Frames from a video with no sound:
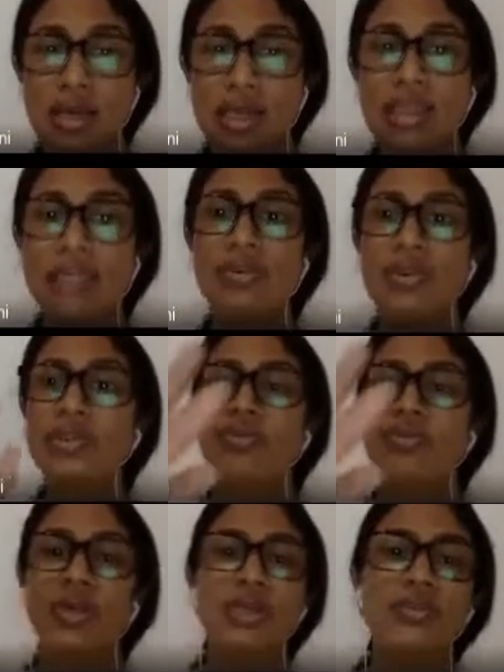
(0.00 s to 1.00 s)
It was
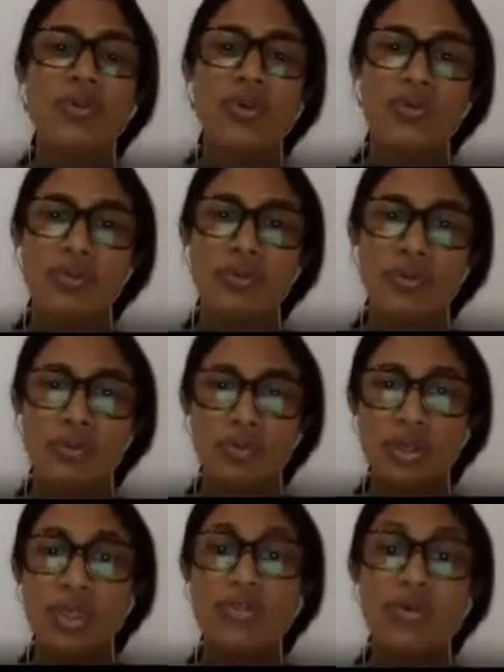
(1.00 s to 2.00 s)
World War
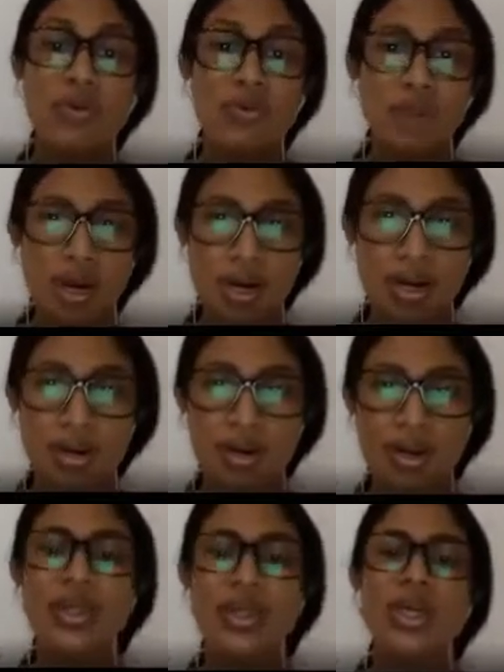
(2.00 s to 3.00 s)
One, right?